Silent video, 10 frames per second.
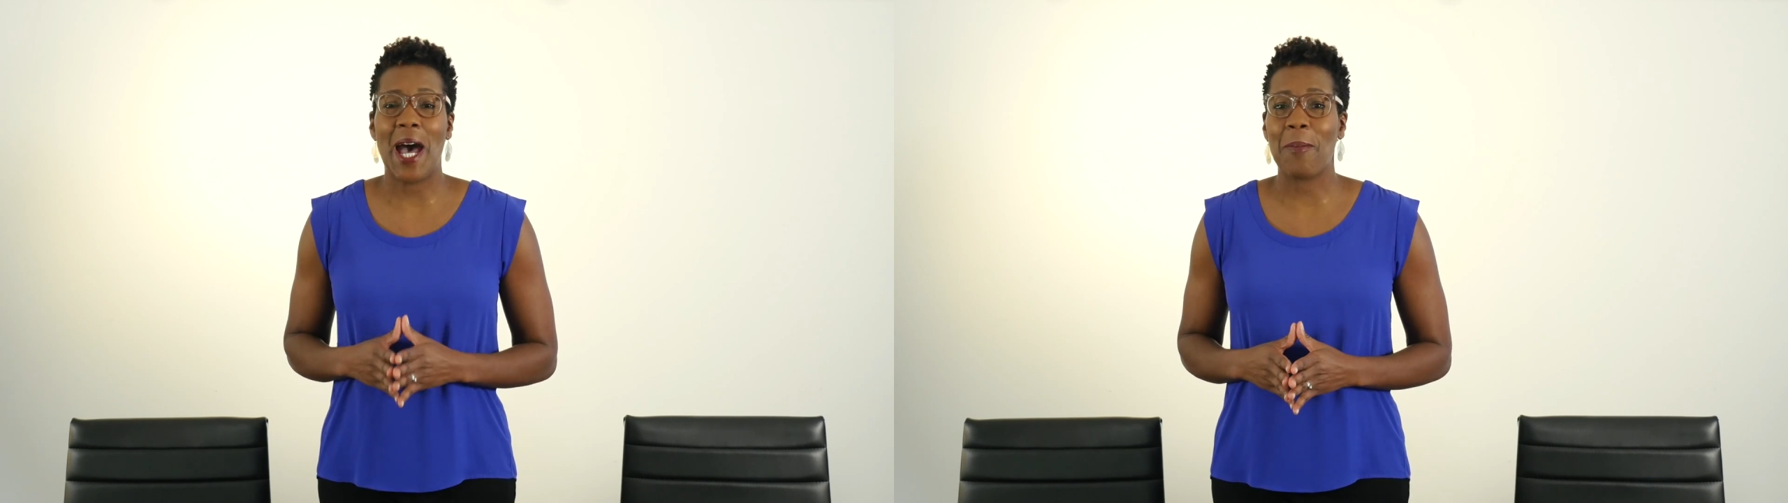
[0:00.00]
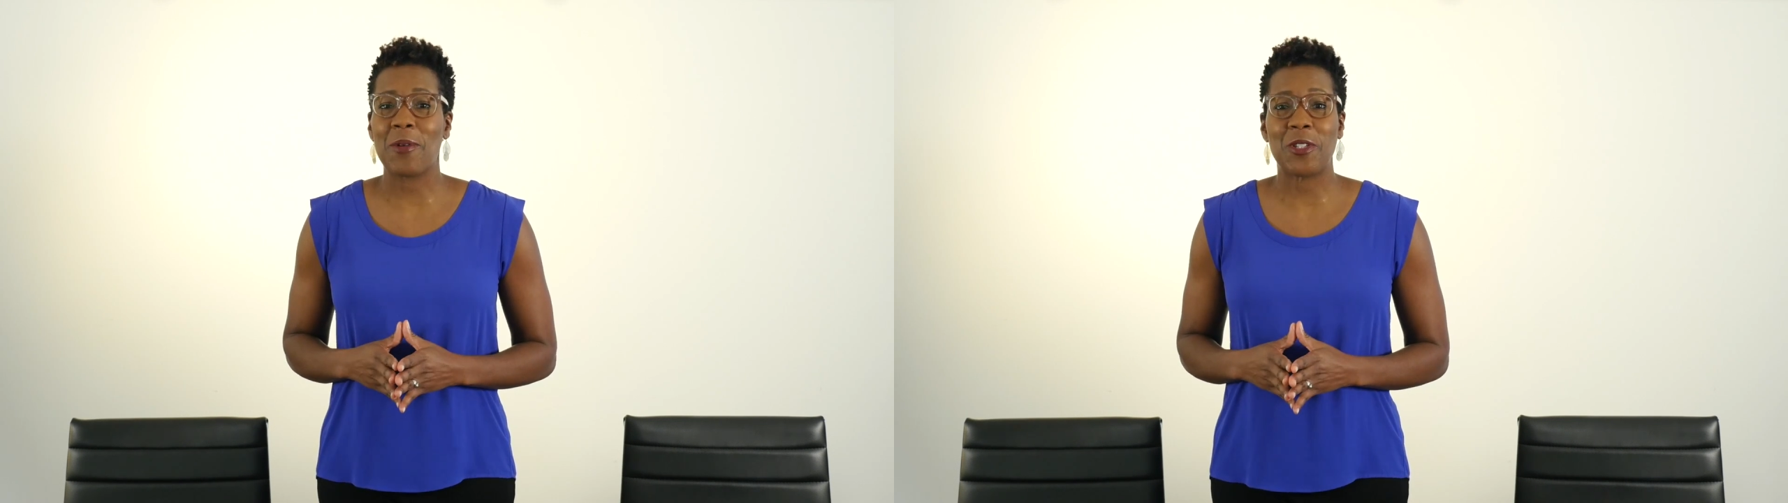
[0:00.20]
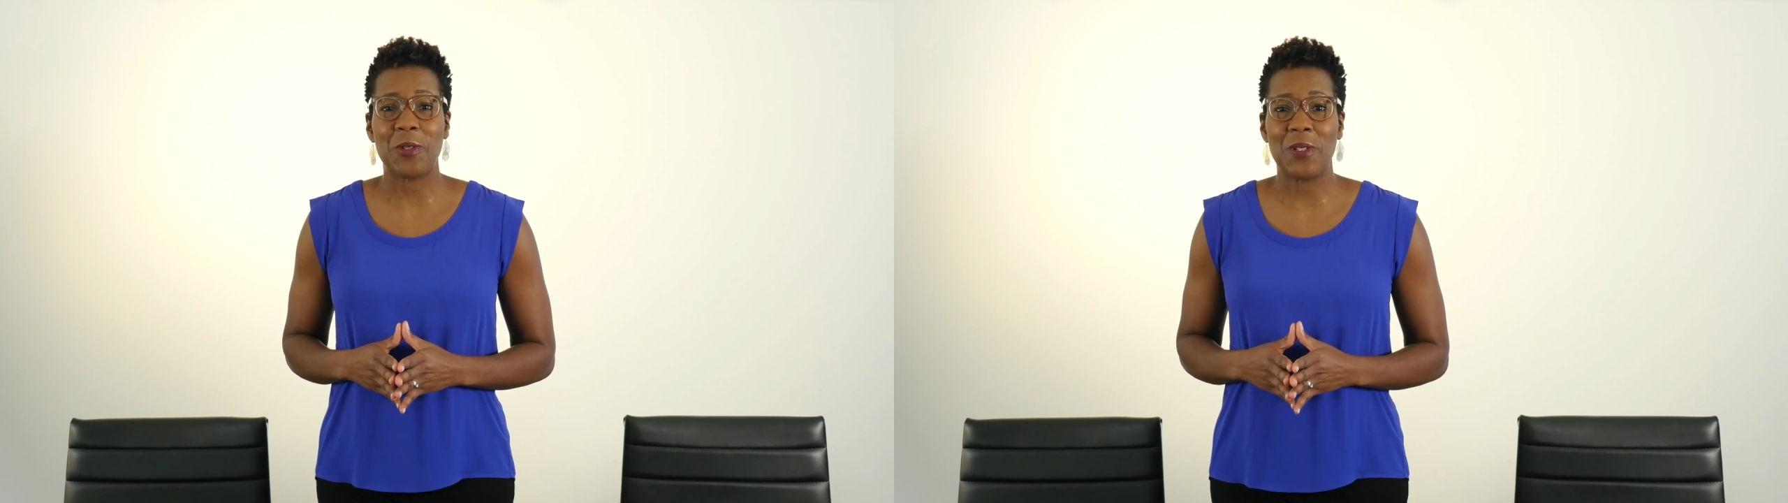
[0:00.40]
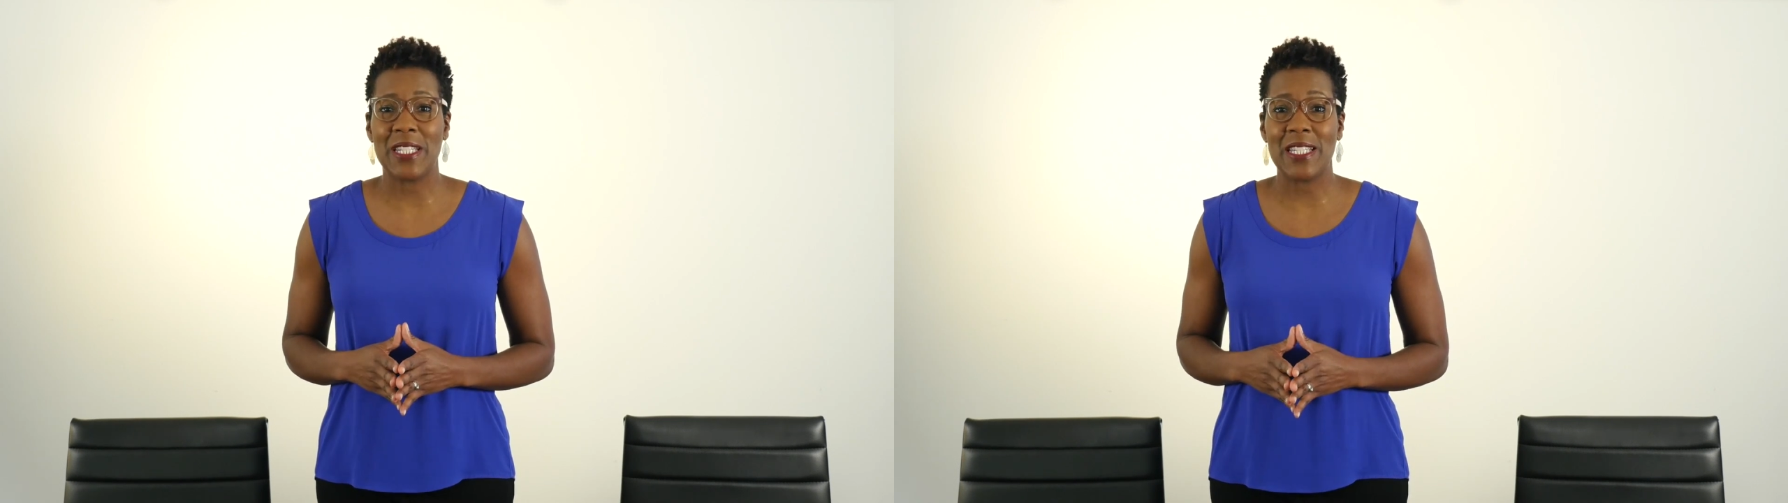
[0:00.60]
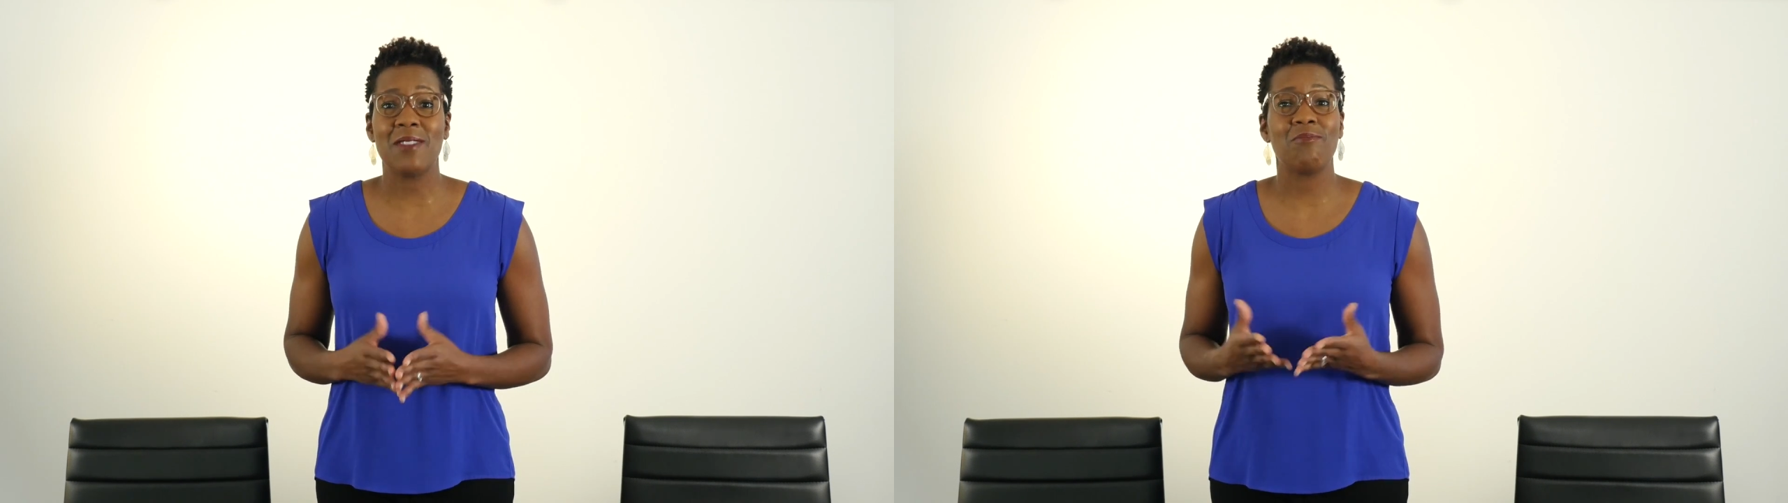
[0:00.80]

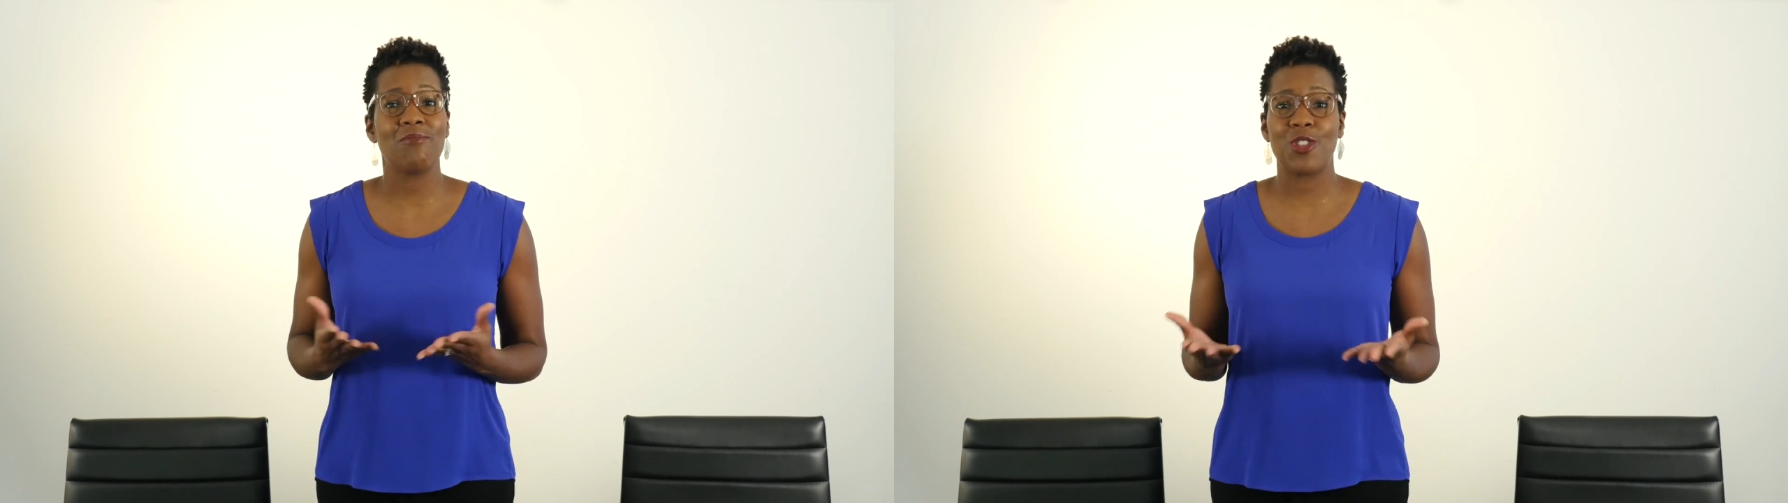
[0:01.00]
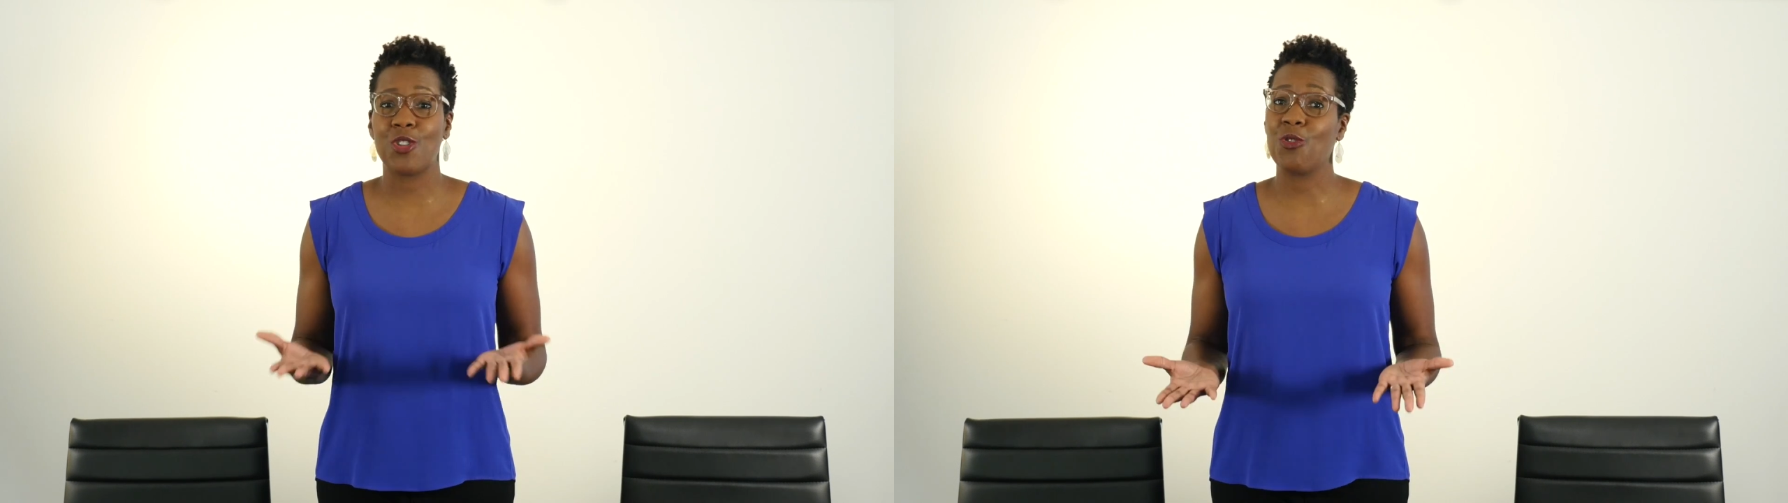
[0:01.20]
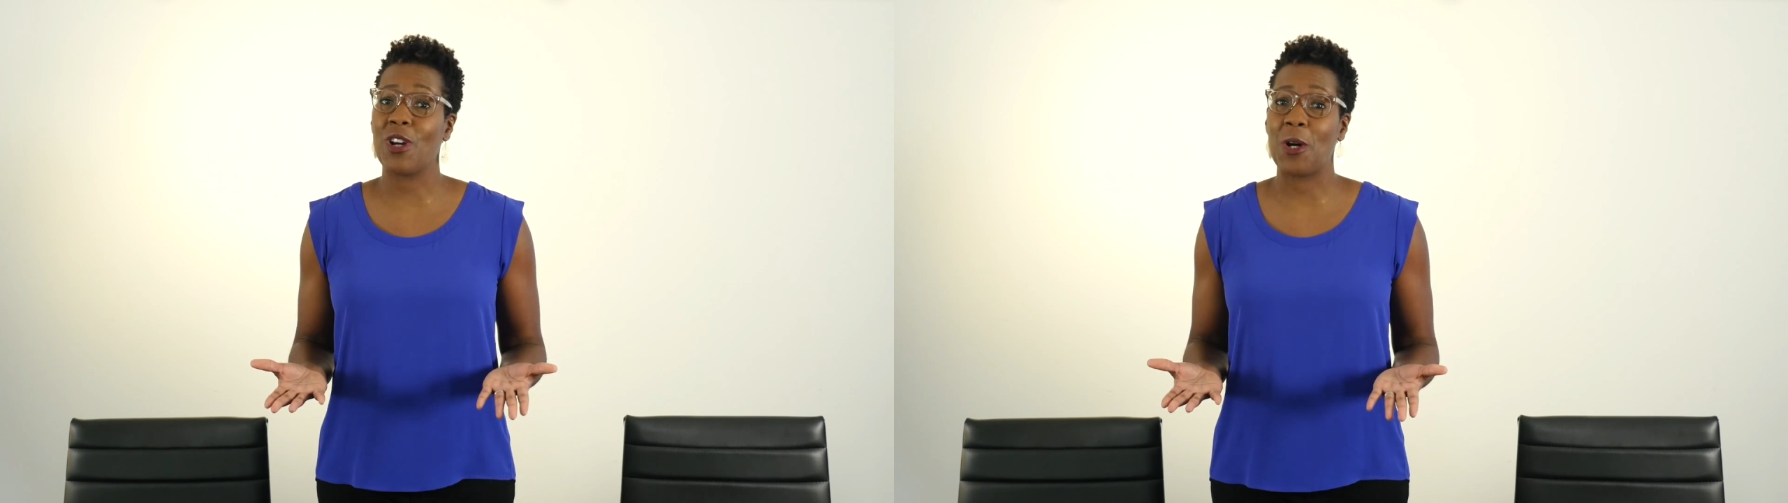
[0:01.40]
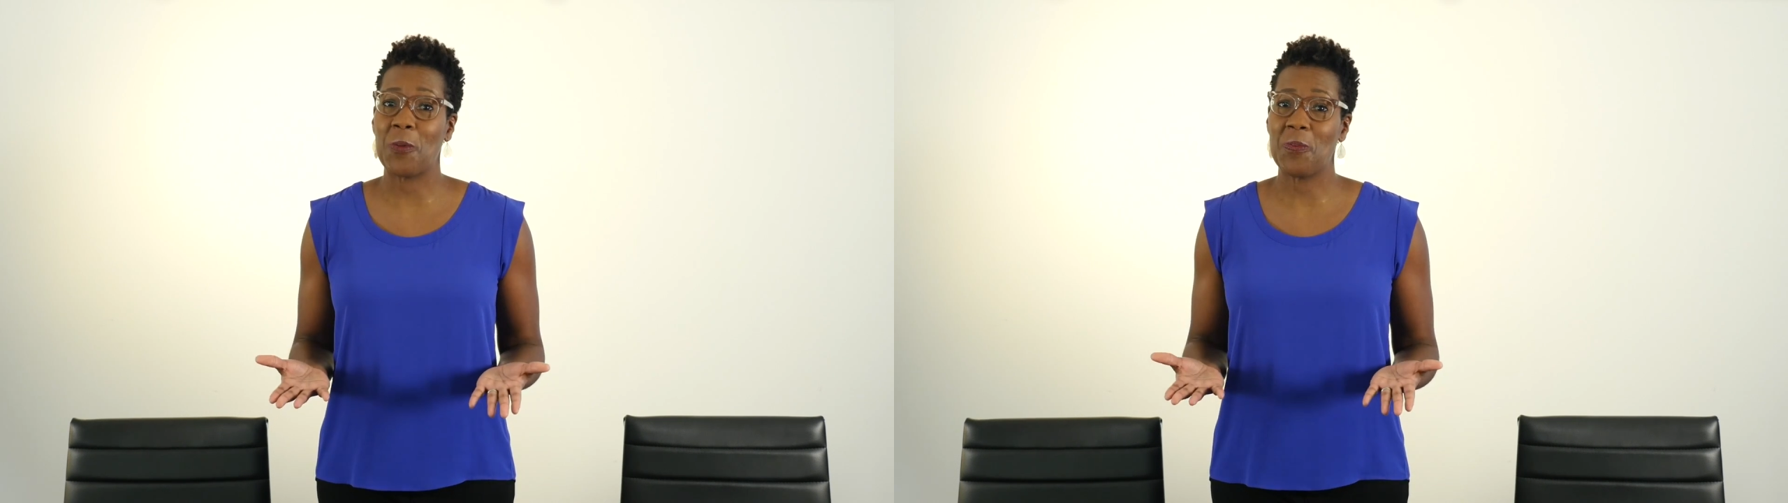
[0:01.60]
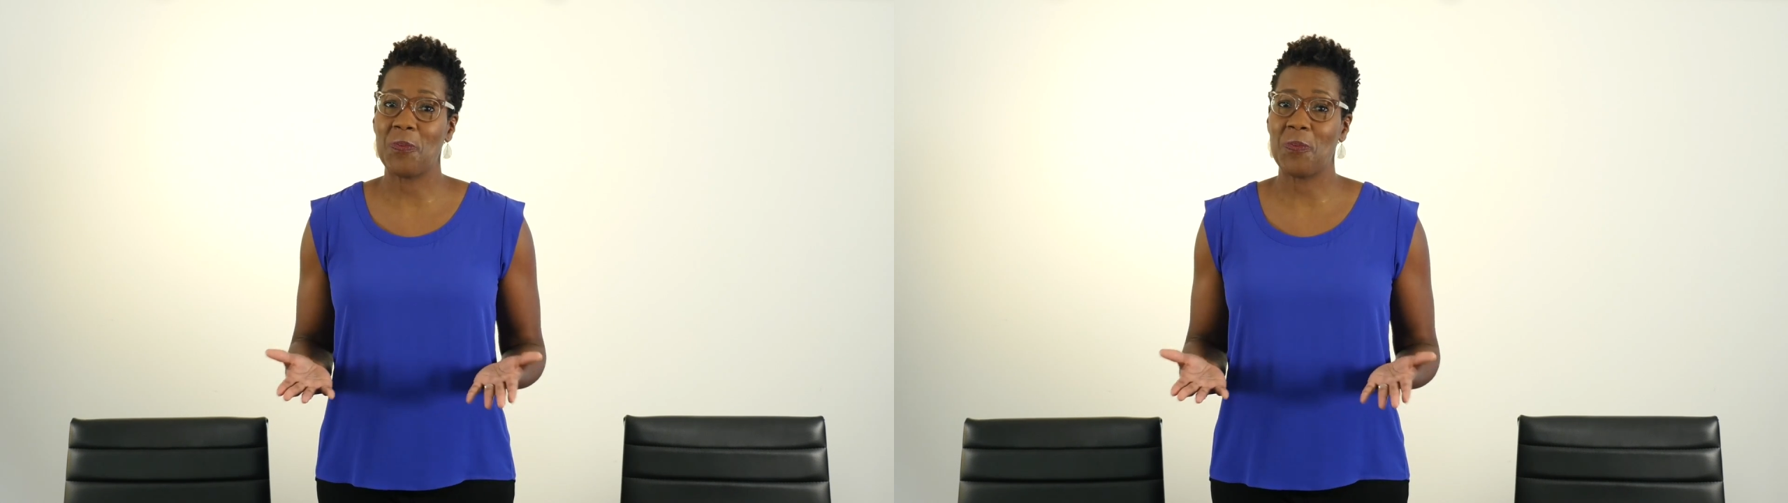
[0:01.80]
opportunity to grow.